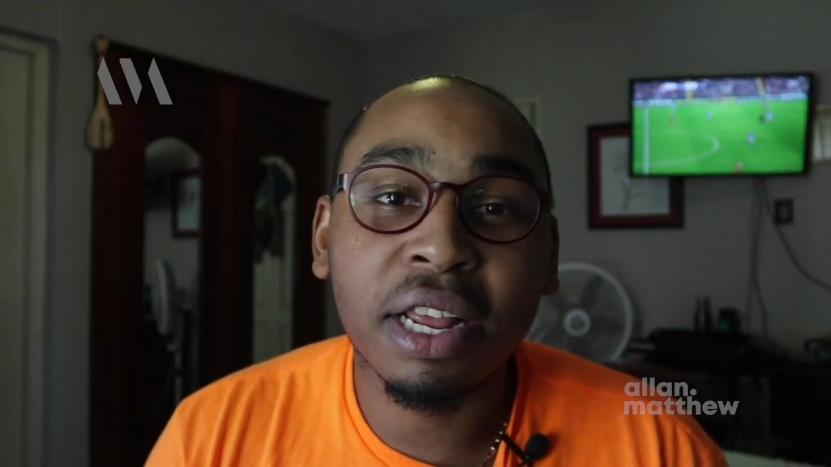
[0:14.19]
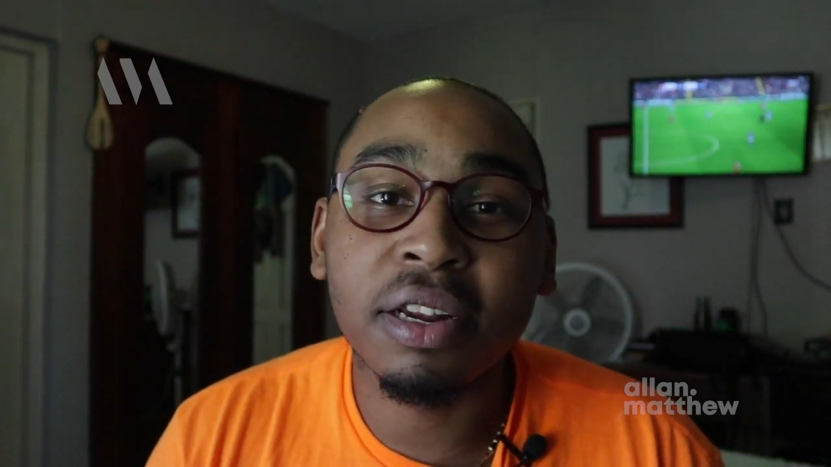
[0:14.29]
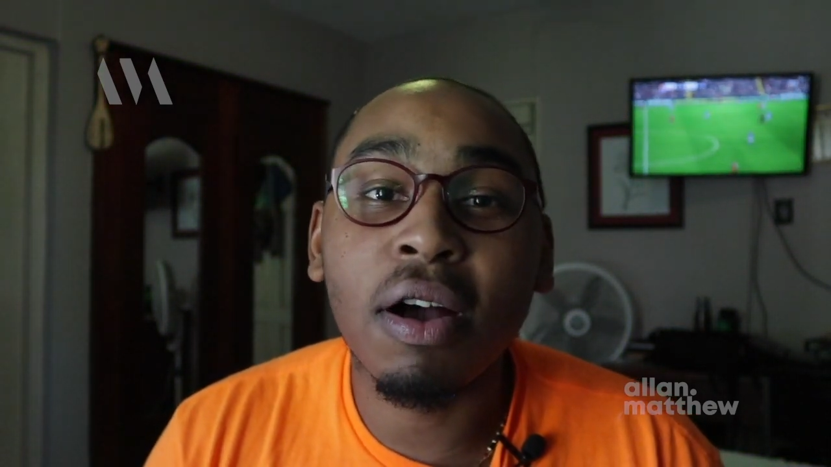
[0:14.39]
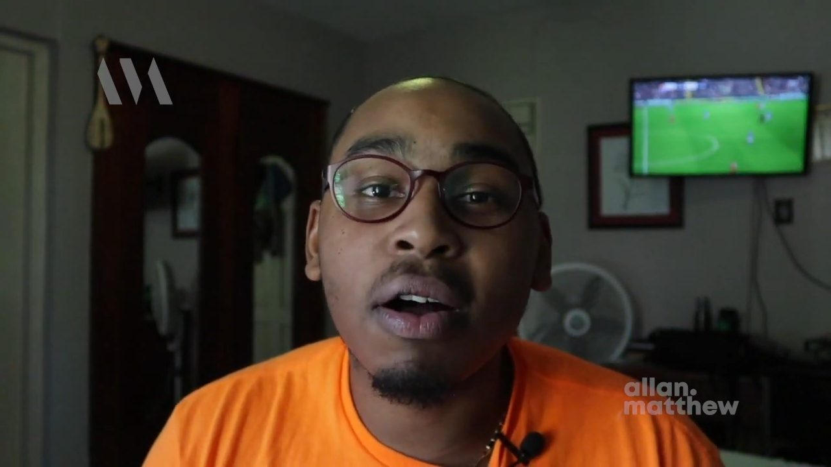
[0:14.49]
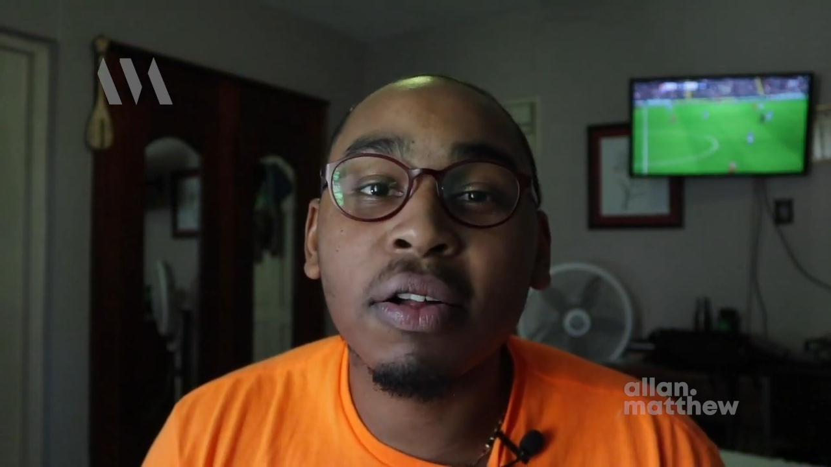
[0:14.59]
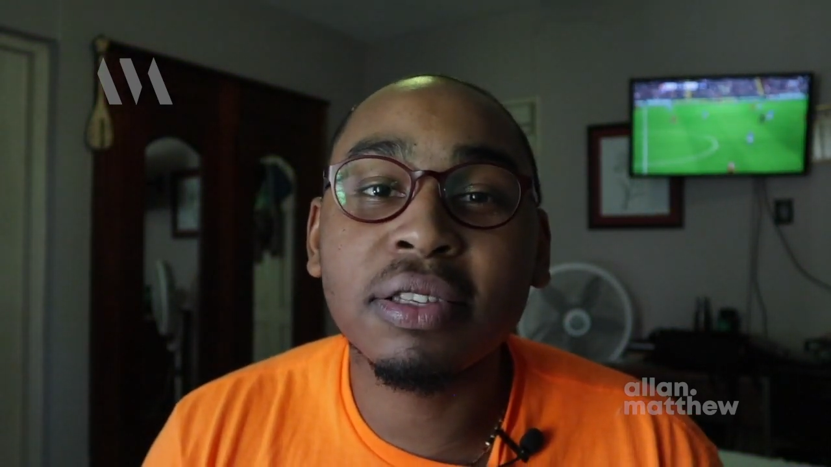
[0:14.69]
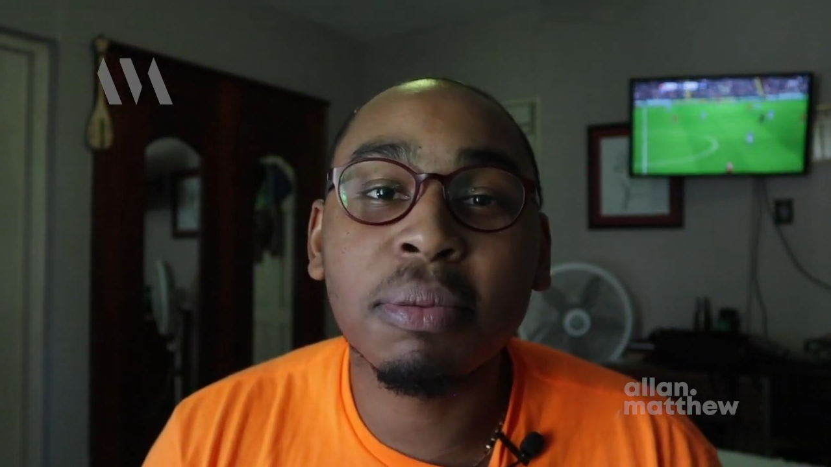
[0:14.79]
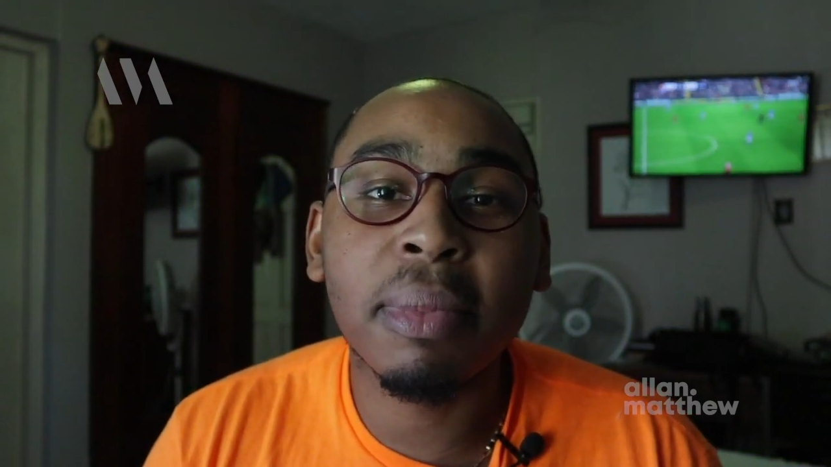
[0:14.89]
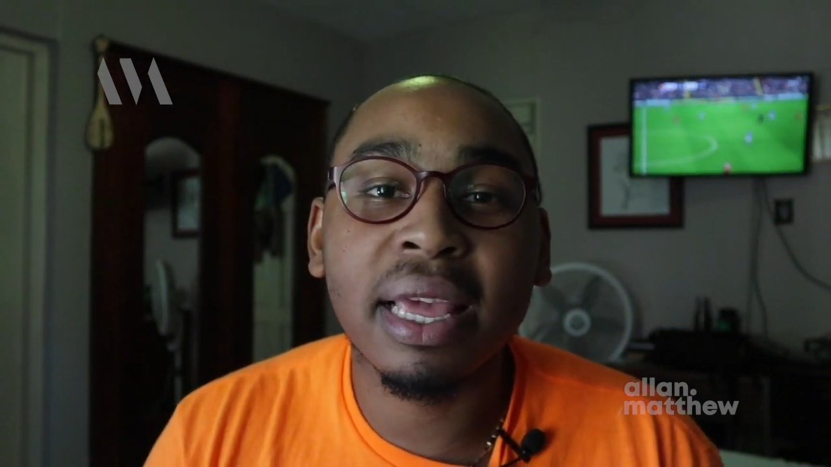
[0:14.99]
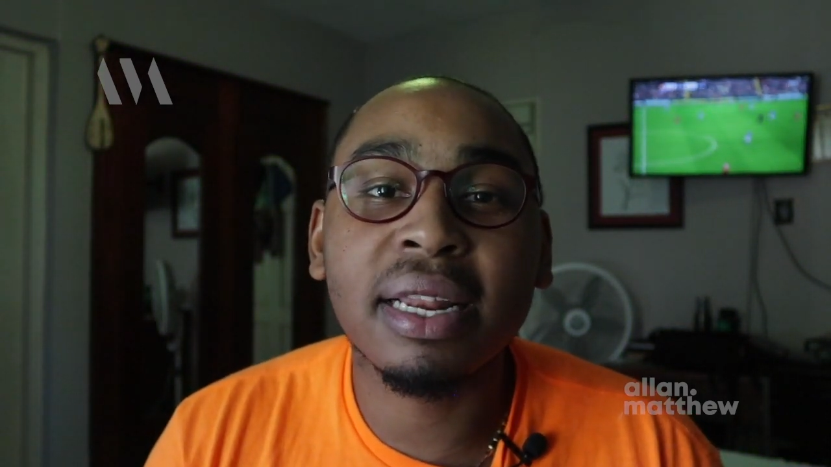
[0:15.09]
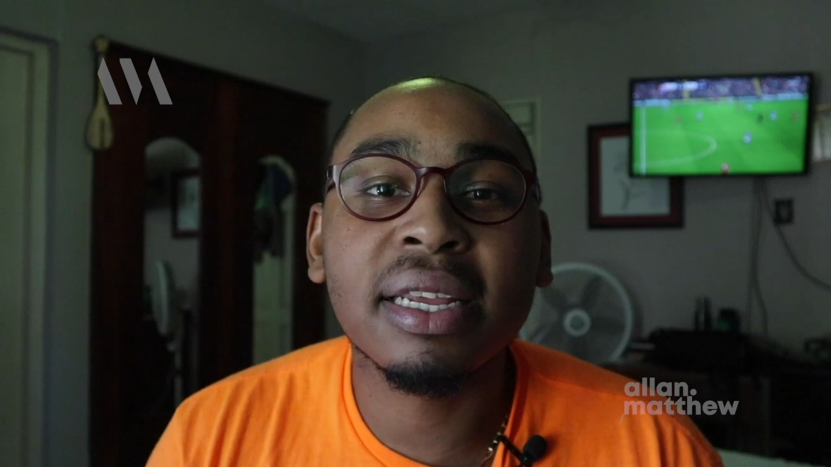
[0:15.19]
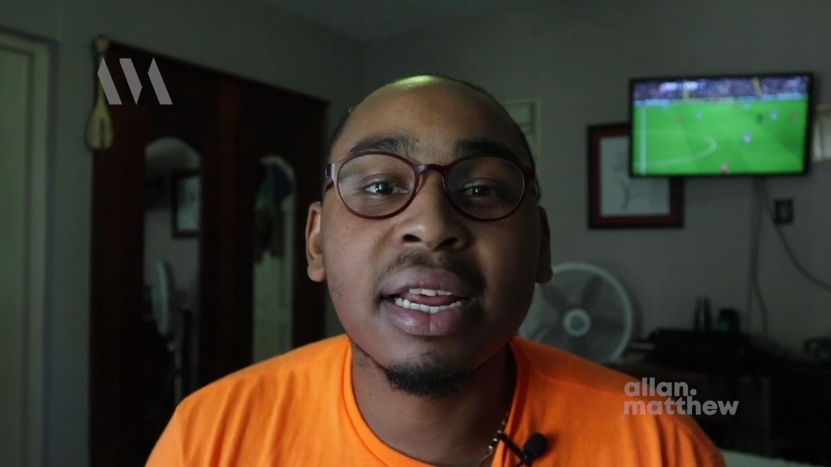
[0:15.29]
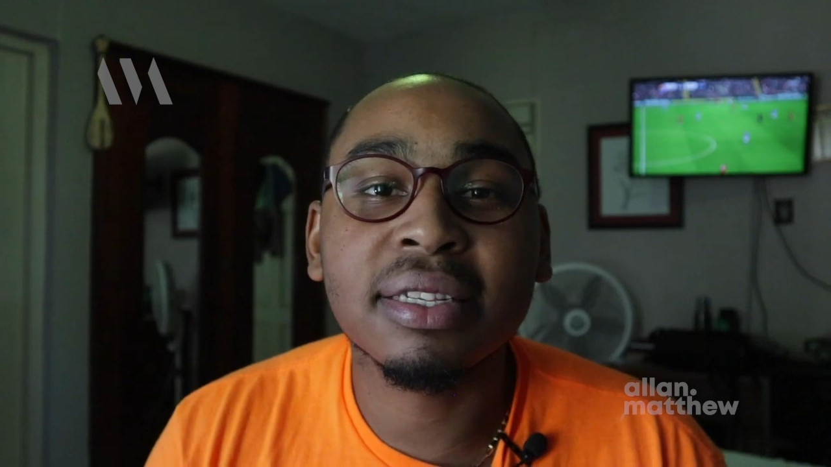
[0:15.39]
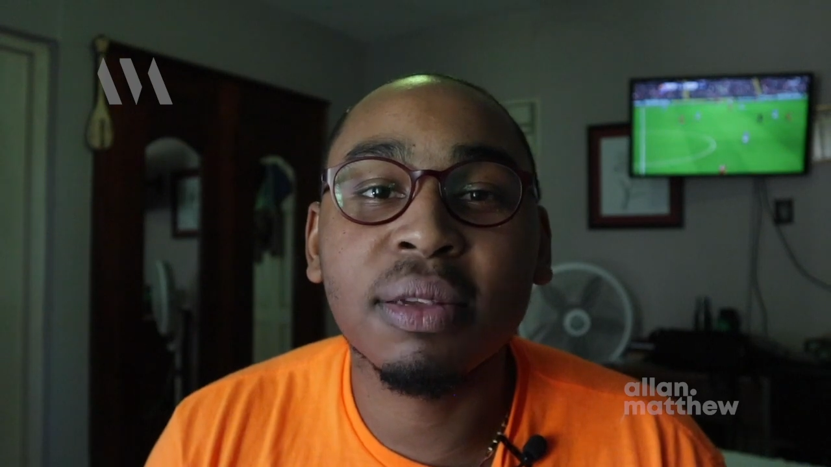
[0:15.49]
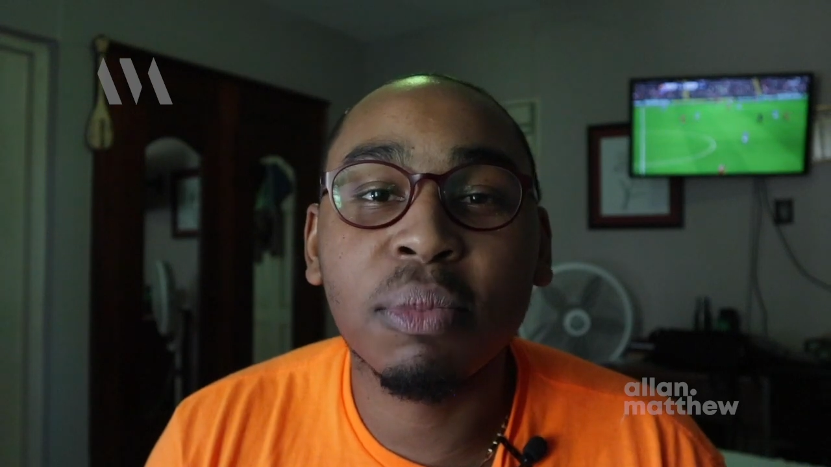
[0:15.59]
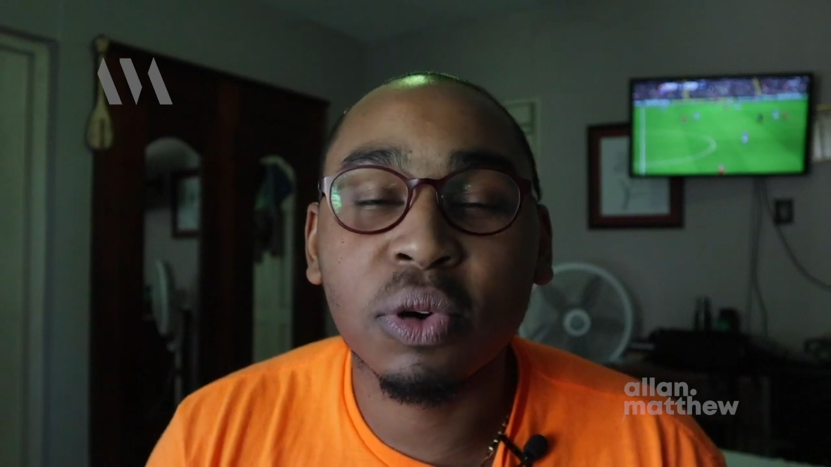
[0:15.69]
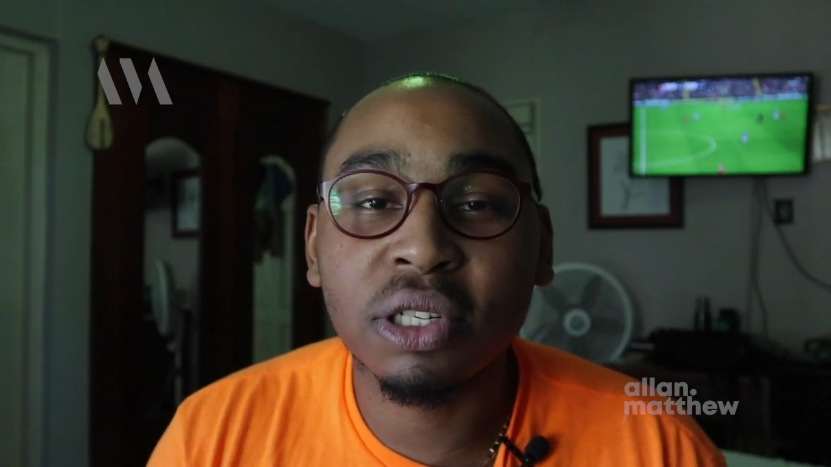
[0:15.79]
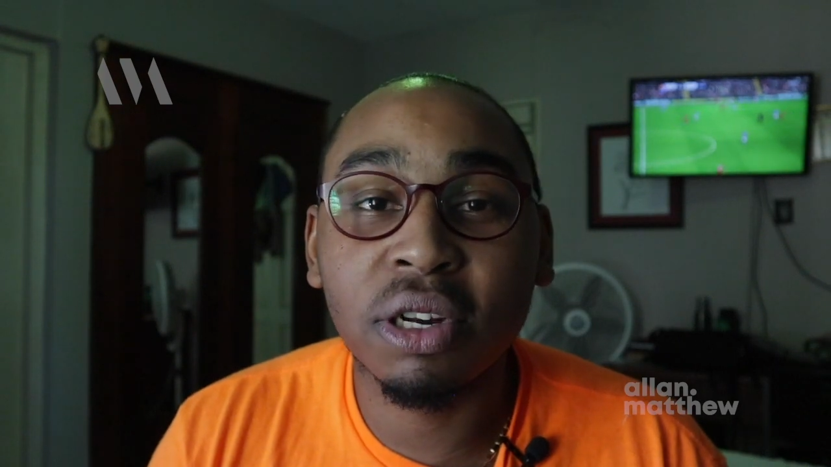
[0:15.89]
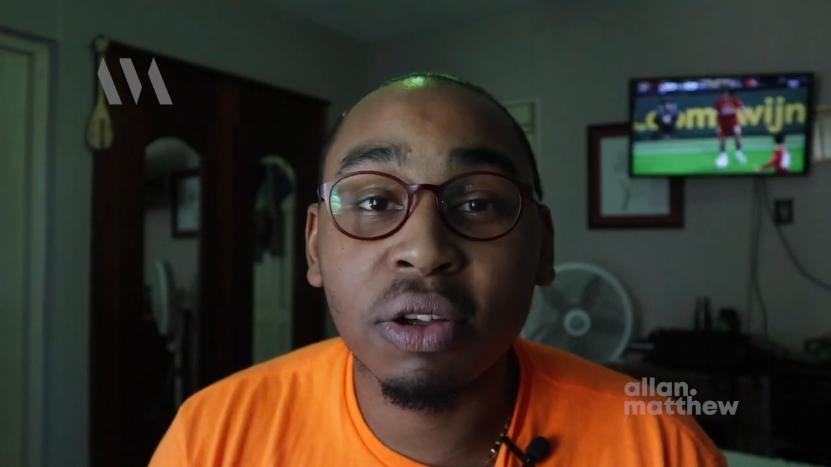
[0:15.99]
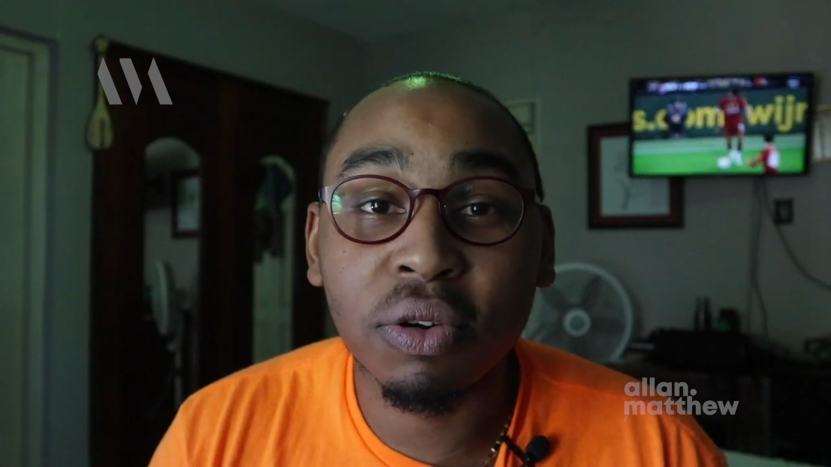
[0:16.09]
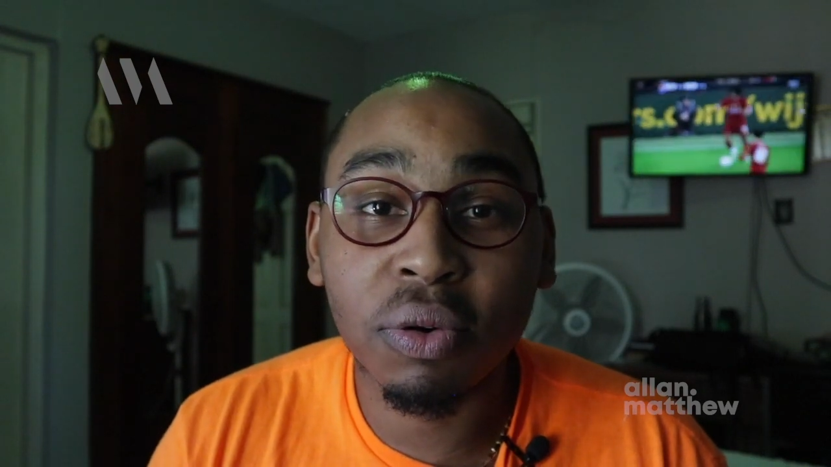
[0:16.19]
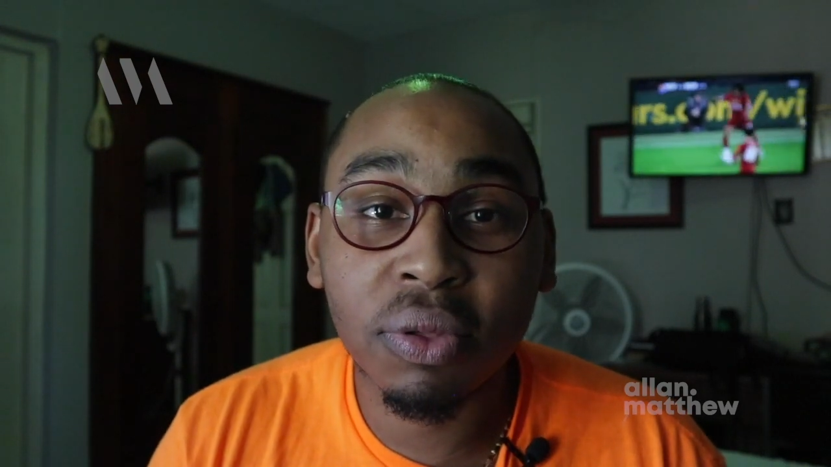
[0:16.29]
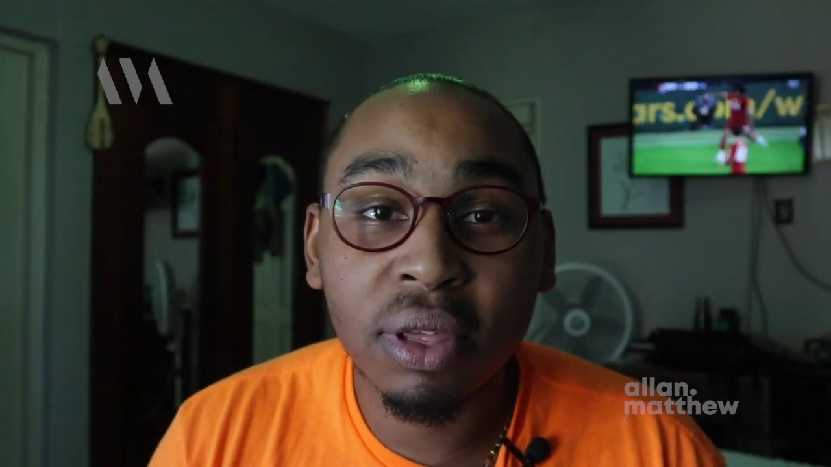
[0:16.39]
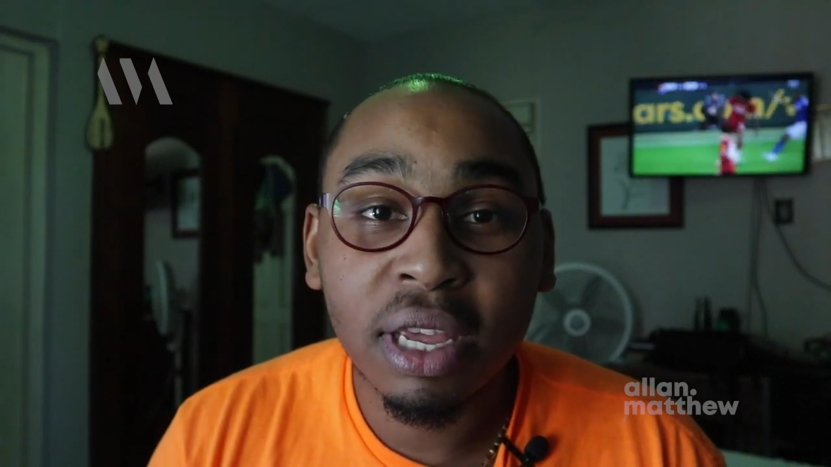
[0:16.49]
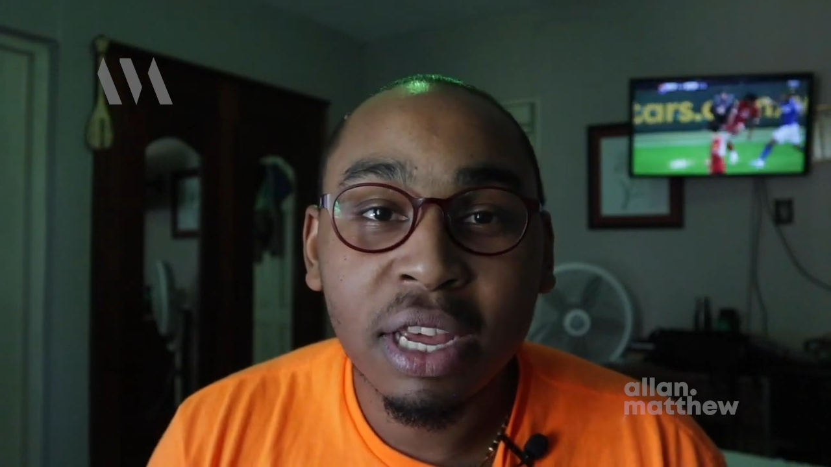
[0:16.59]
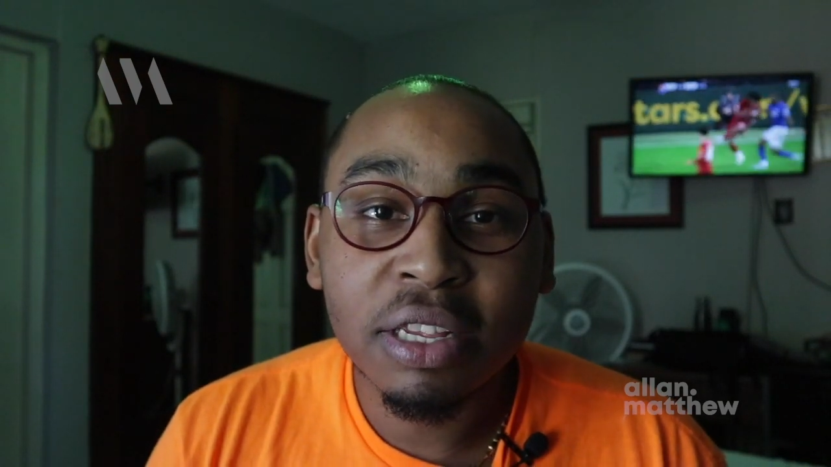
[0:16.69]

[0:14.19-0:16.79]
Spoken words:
and ultimately that's emotional growth.